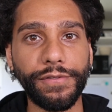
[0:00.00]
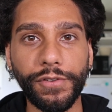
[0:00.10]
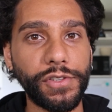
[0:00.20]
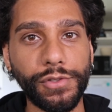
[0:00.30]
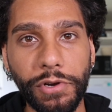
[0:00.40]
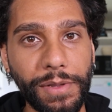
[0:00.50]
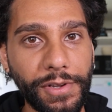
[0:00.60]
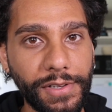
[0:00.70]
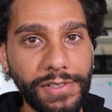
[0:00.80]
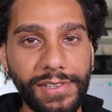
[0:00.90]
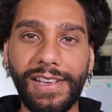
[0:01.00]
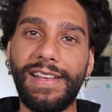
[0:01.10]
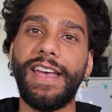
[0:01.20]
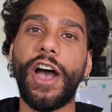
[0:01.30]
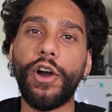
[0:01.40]
first 20 minutes.
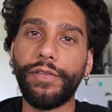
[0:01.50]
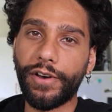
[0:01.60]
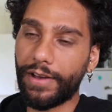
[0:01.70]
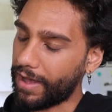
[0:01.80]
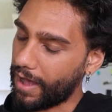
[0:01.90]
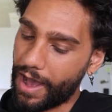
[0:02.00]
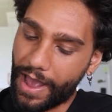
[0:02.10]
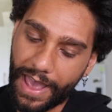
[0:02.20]
However, I